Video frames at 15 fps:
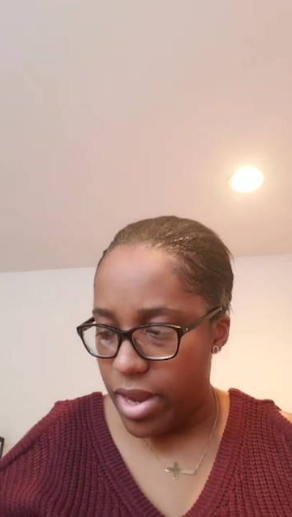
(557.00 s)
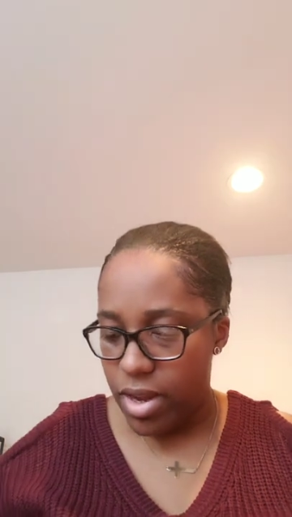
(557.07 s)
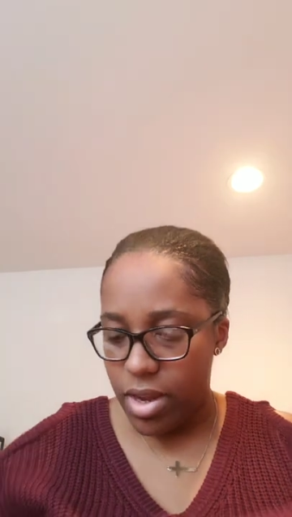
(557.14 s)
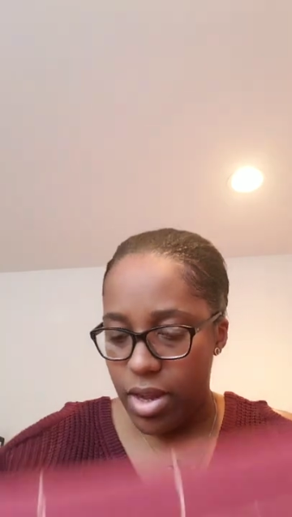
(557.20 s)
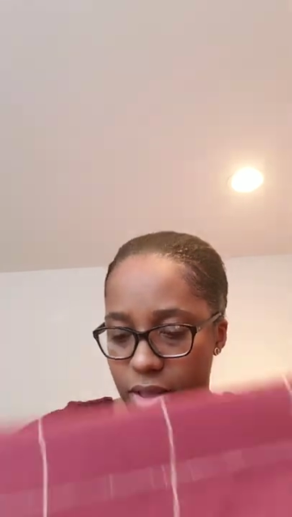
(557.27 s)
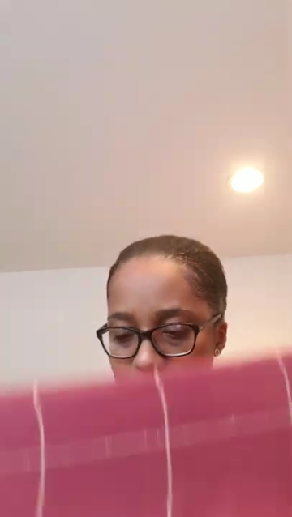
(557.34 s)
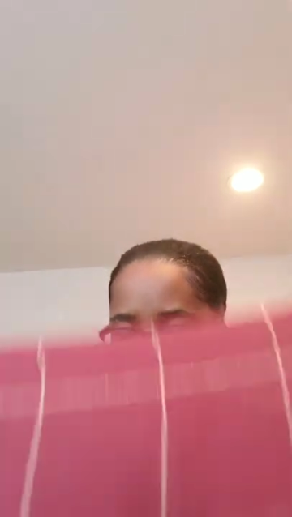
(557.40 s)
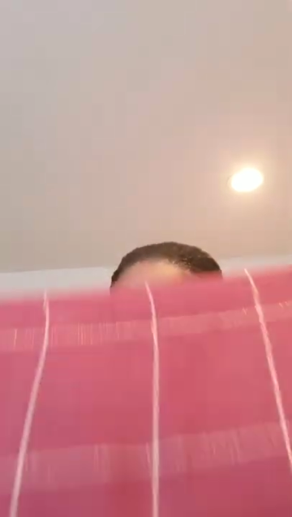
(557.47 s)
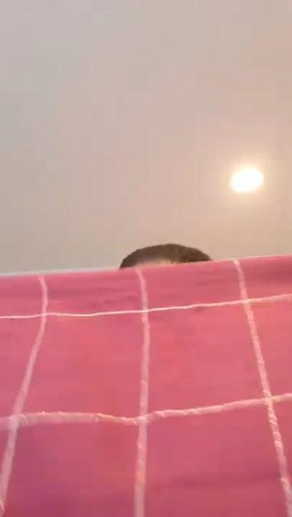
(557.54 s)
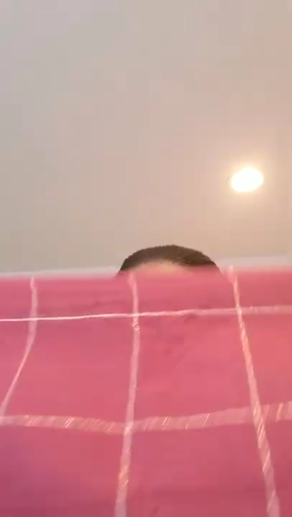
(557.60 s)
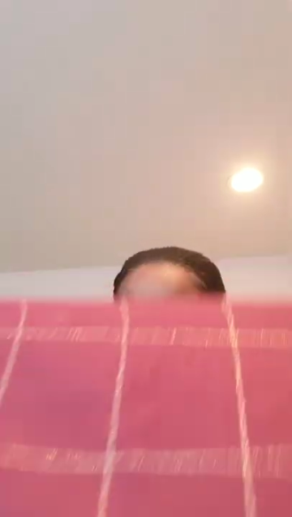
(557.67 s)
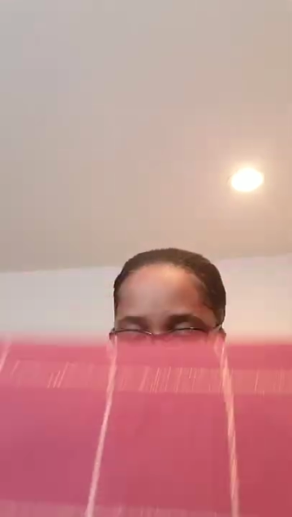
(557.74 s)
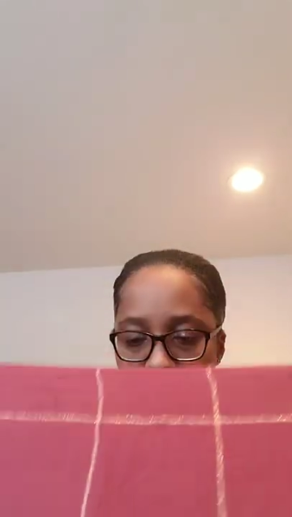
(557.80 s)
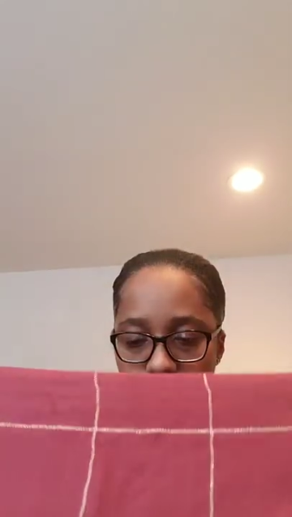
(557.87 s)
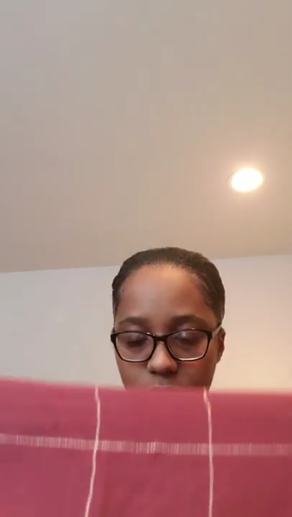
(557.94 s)
like in the
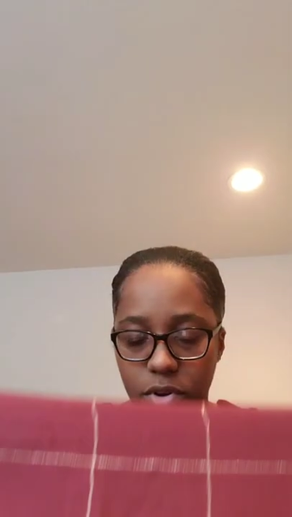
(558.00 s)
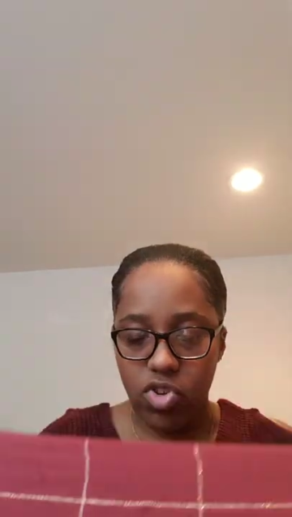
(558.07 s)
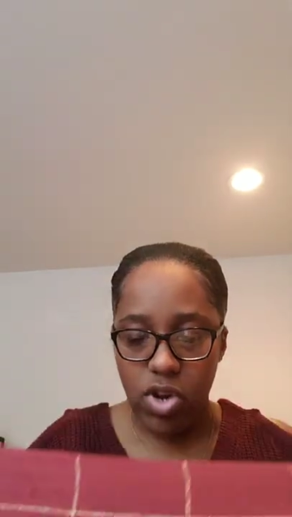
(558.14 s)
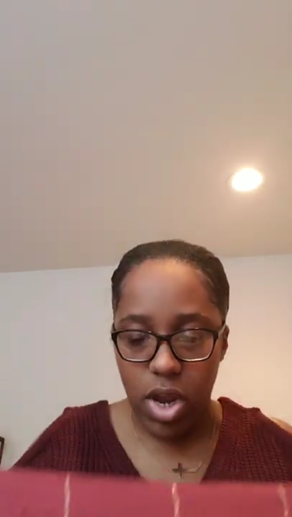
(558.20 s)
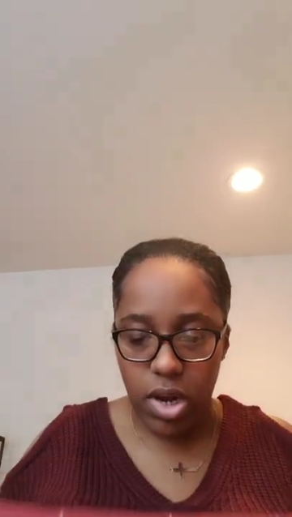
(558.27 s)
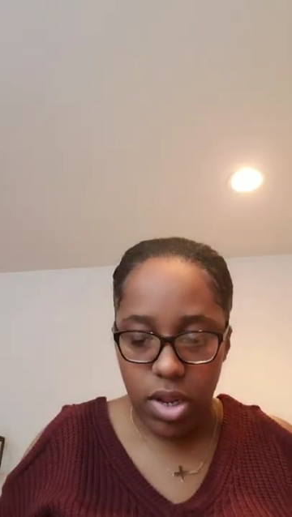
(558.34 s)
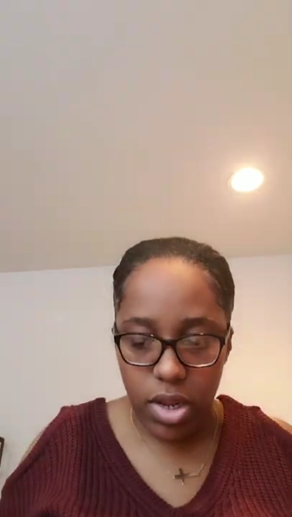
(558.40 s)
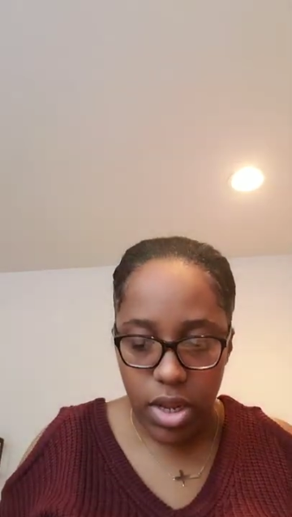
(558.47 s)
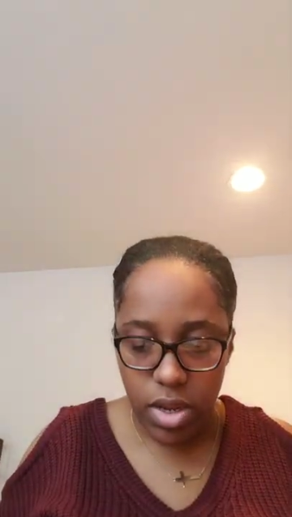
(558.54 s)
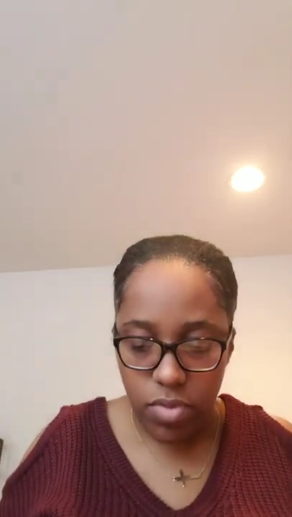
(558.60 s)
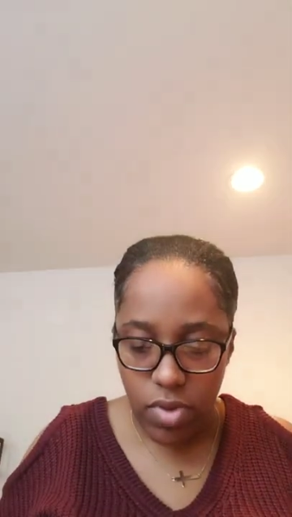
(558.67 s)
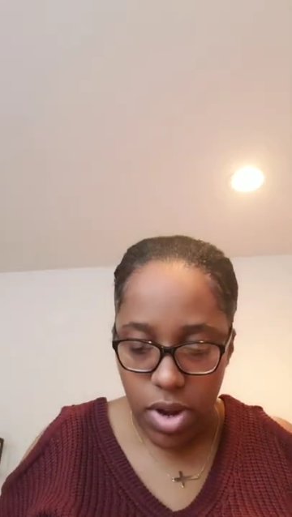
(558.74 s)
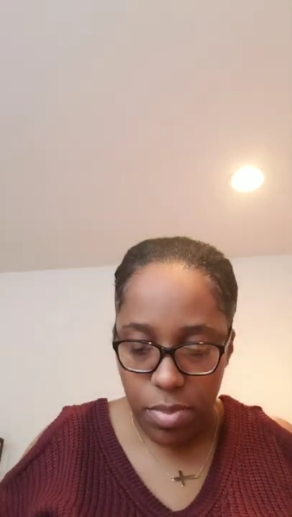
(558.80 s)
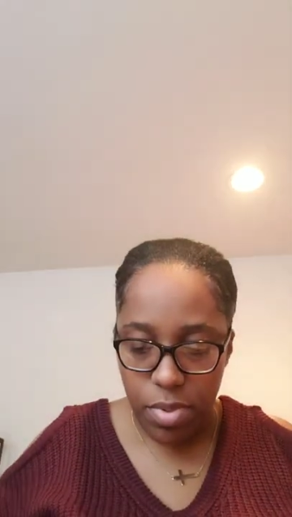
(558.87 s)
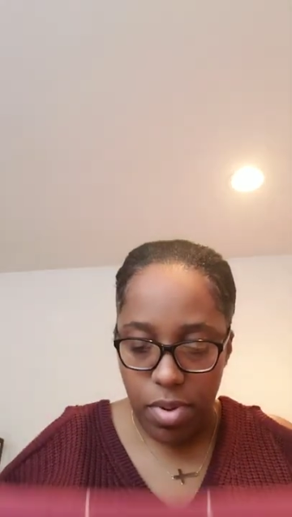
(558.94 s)
back when you're trying to like
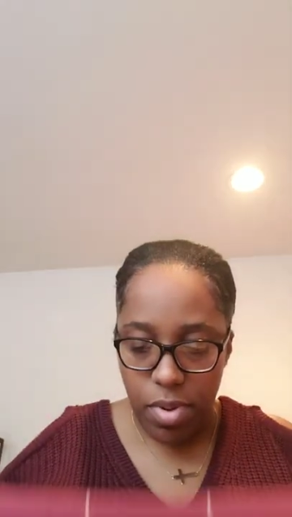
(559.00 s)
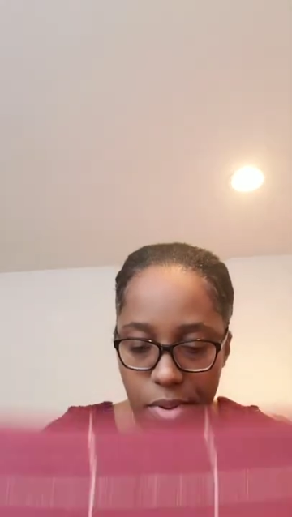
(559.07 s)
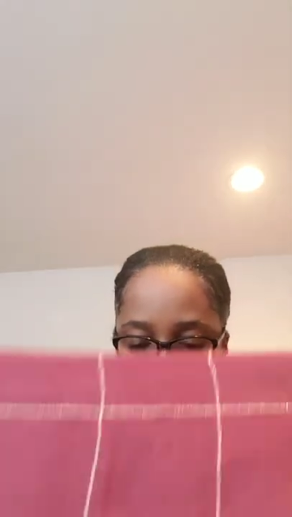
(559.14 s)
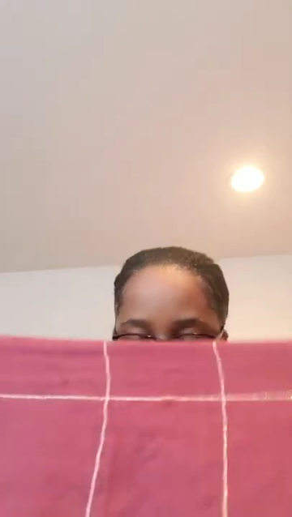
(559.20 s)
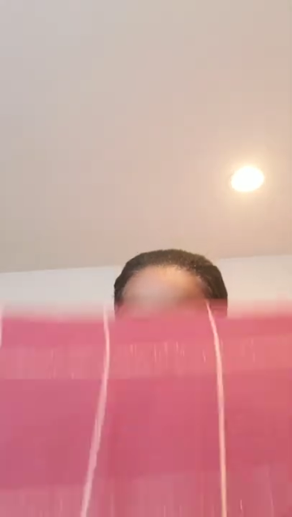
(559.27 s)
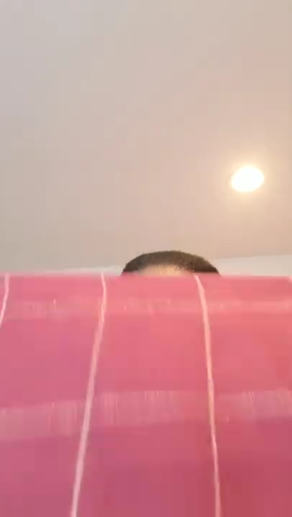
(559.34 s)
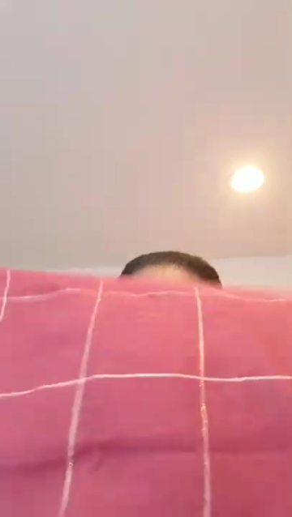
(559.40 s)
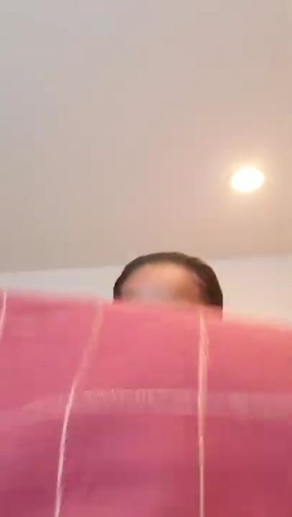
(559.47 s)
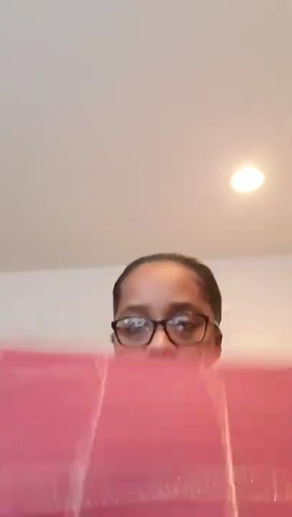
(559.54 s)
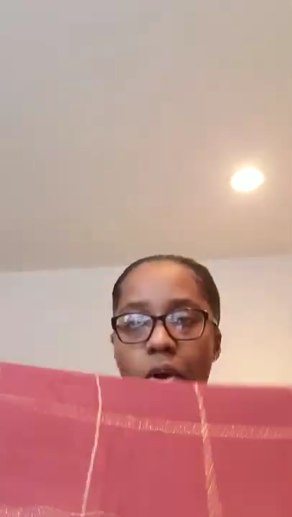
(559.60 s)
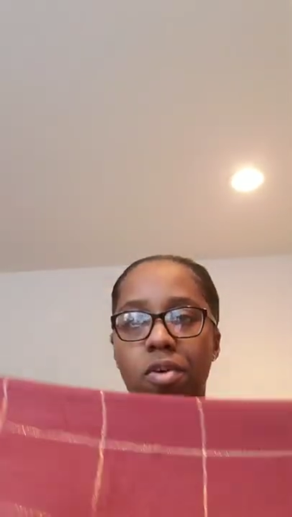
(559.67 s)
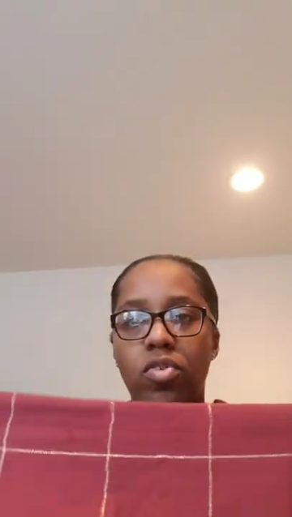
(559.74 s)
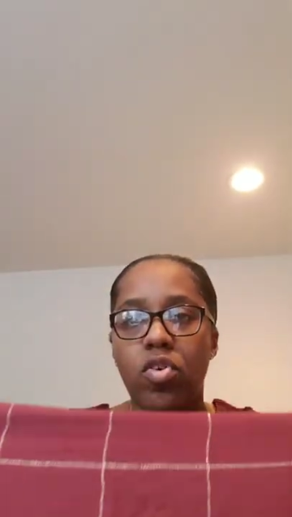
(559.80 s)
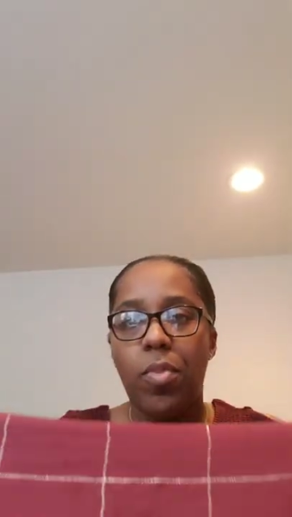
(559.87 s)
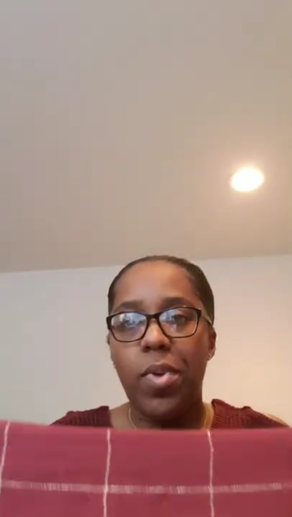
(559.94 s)
wrap it.
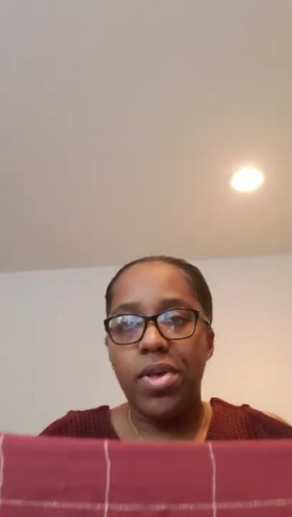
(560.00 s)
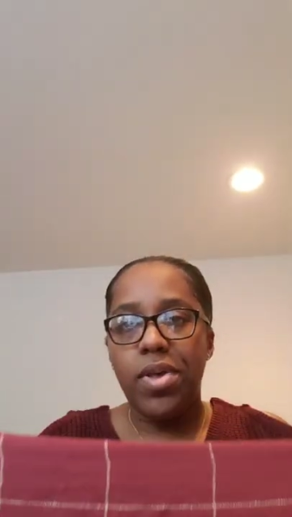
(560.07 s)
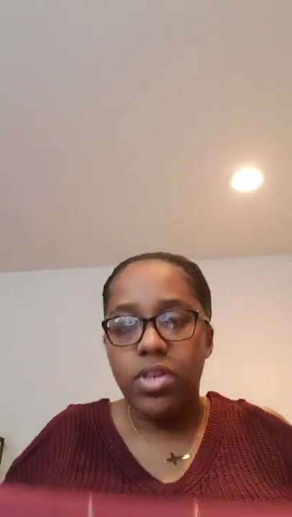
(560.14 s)
So